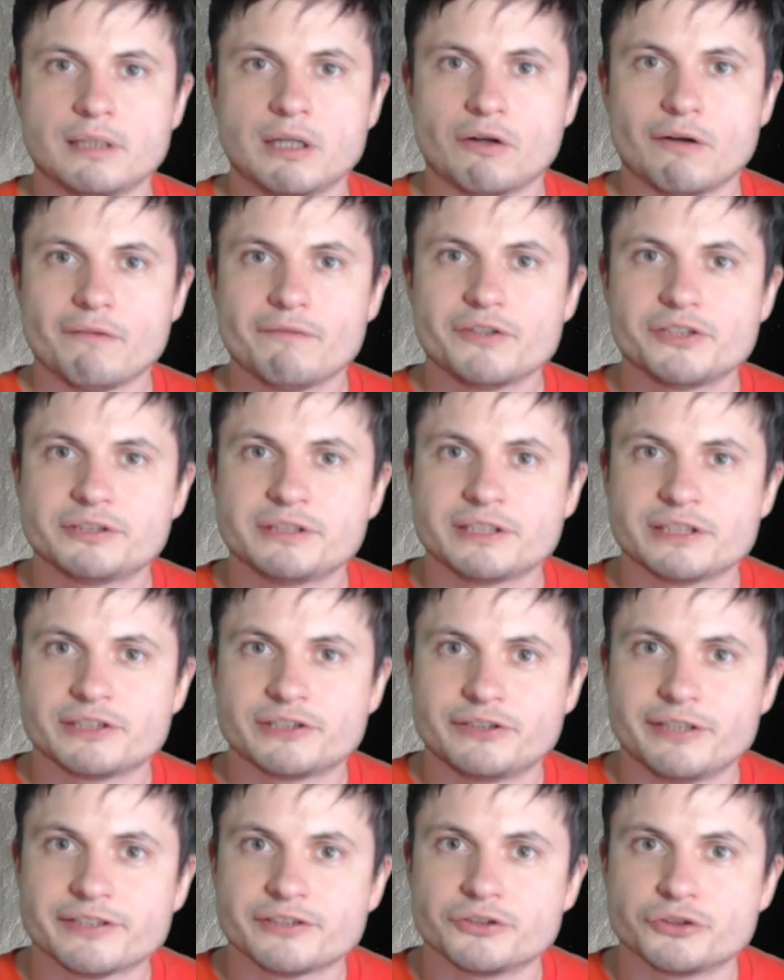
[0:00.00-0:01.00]
Now, obviously
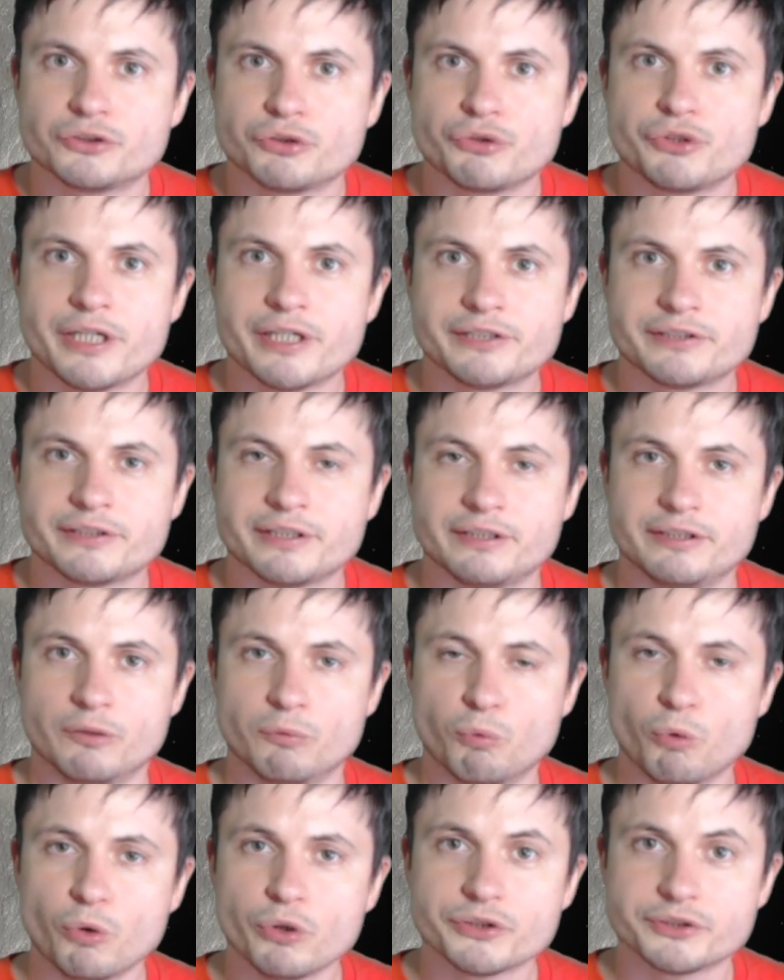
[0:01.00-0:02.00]
this doesn't suggest that
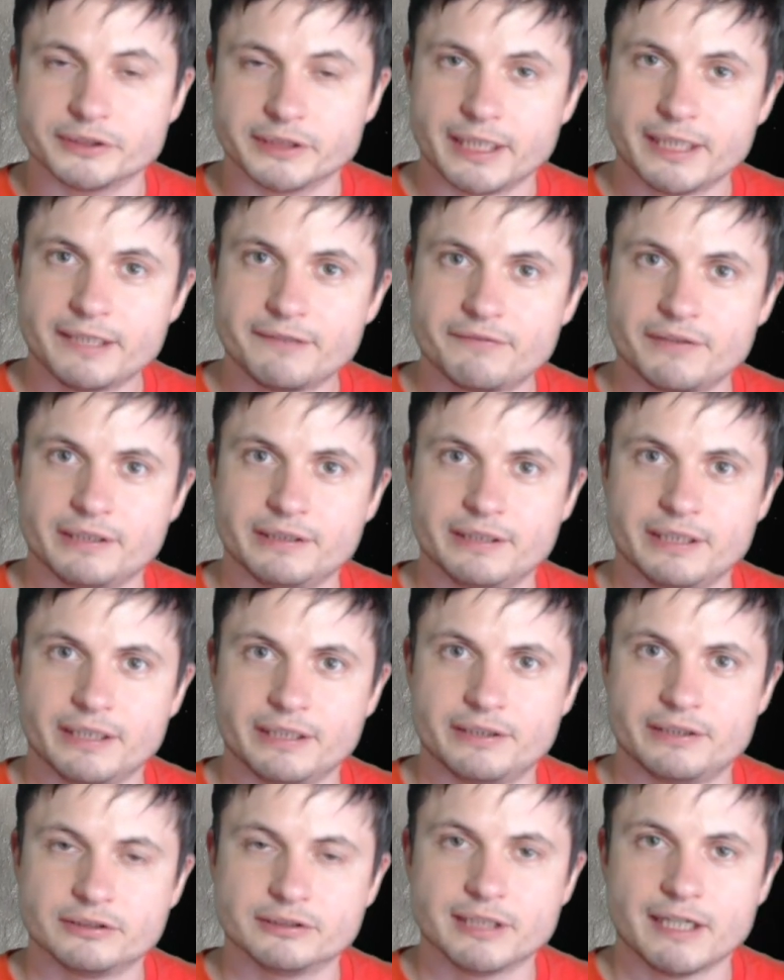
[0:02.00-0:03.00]
there was life and
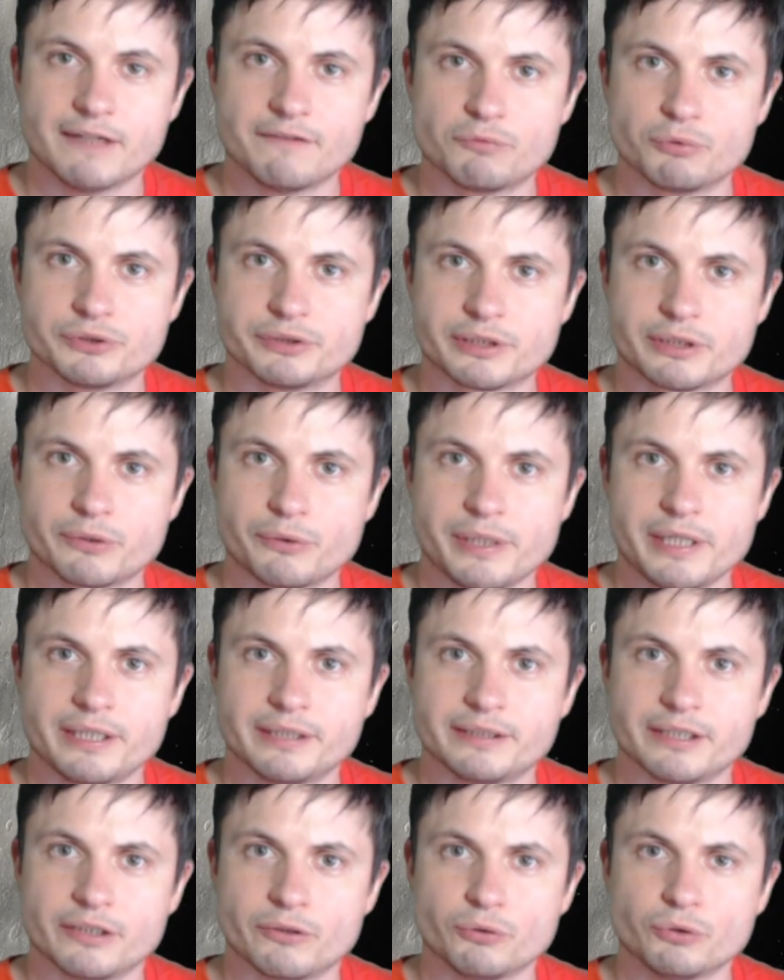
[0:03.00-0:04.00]
that life was
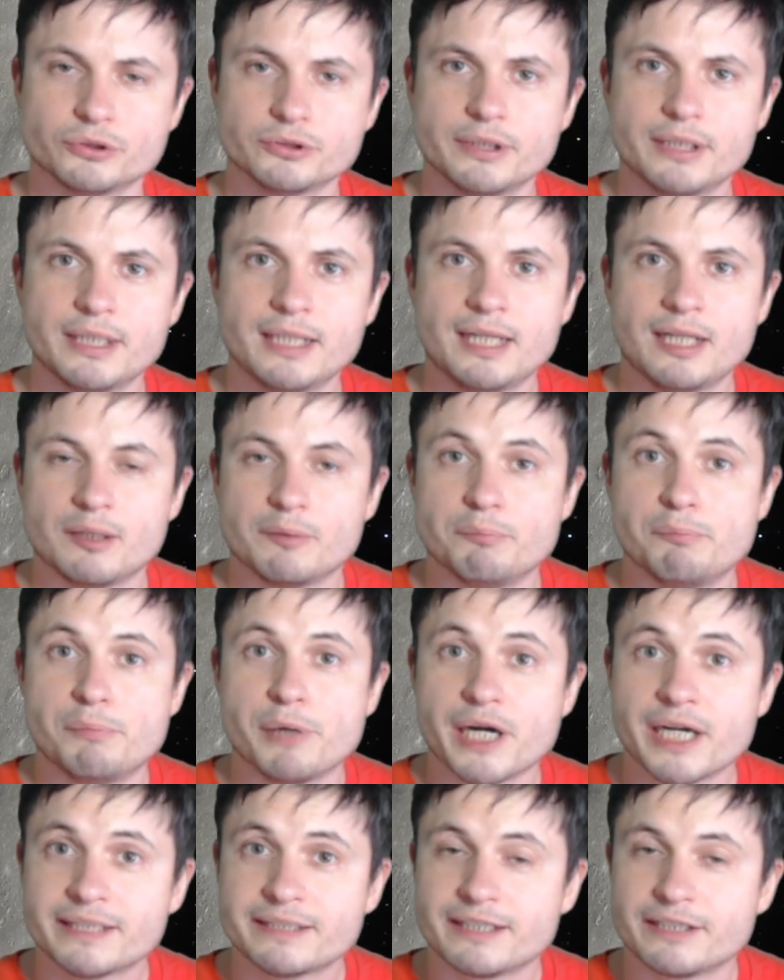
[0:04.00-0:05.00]
created at all,
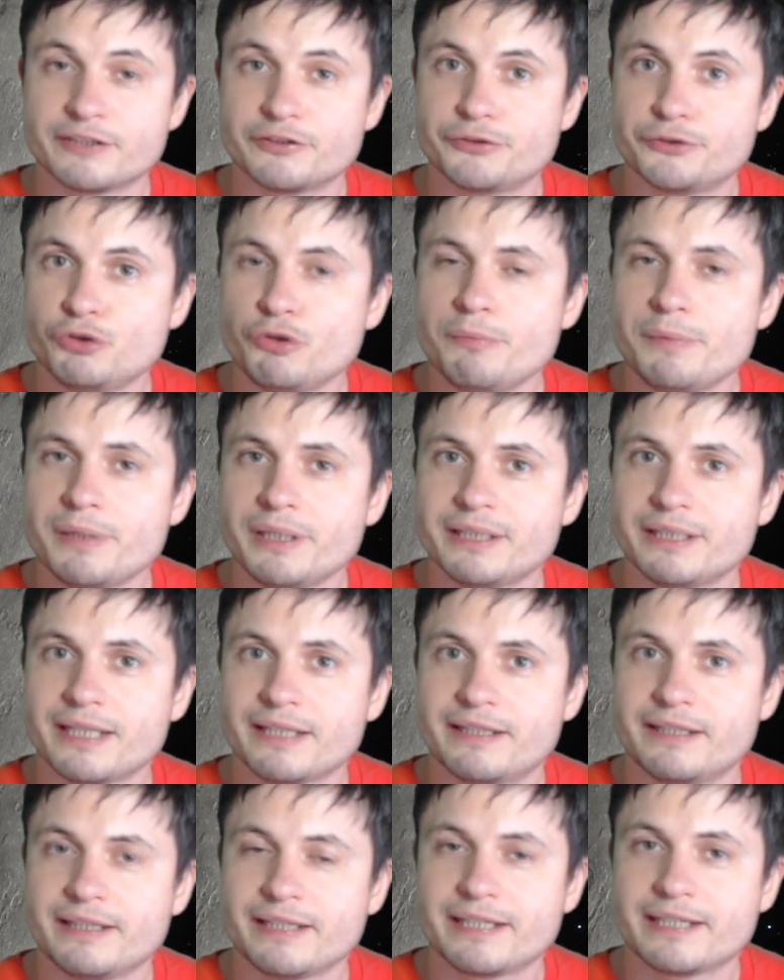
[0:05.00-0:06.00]
but assuming
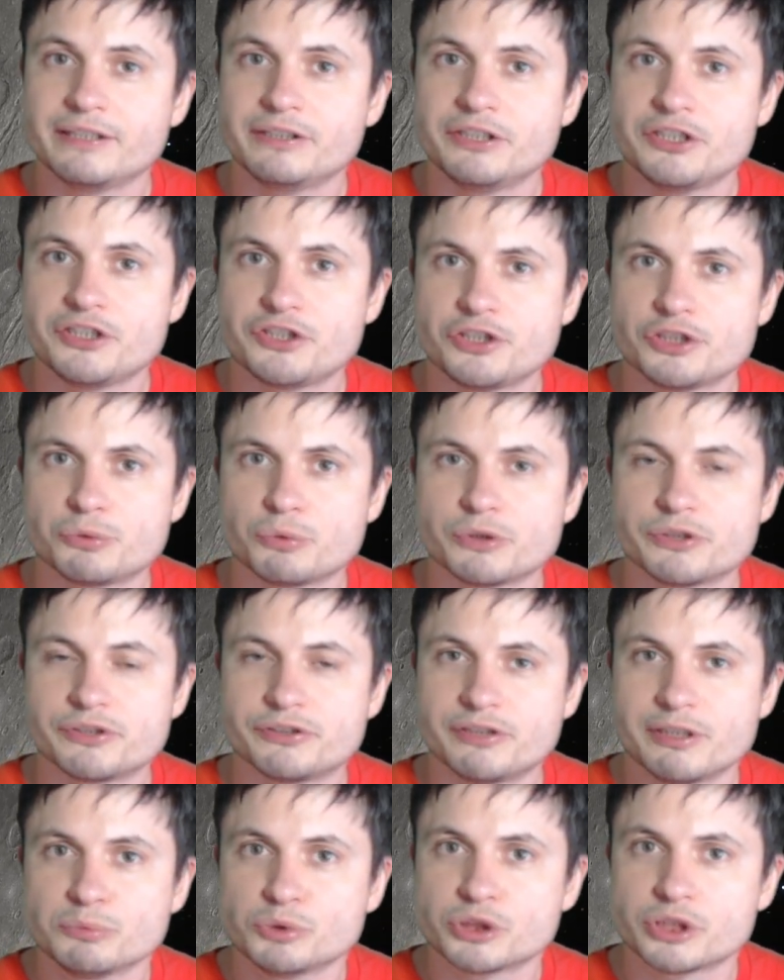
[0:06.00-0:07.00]
that the conditions were
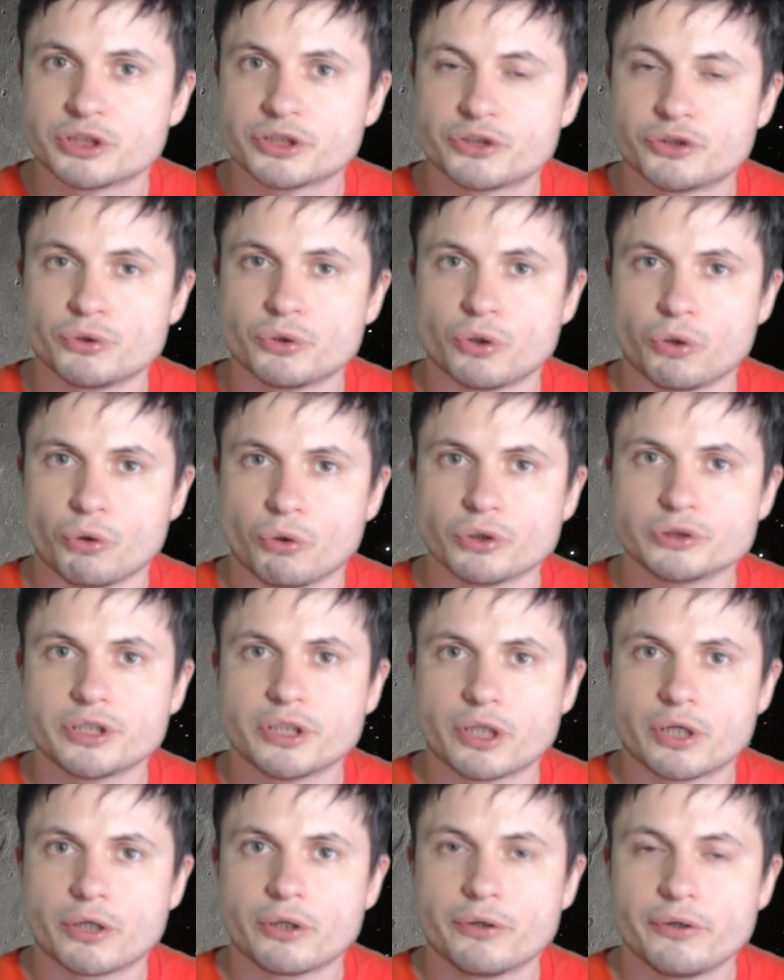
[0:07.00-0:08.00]
similar to
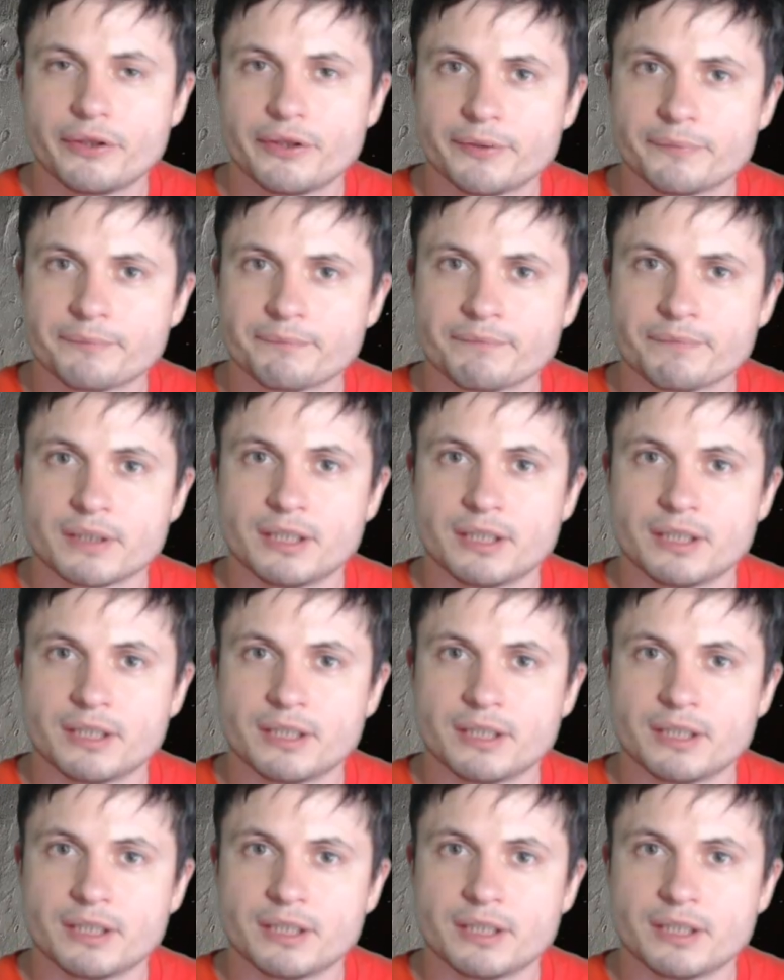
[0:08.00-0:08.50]
early Earth,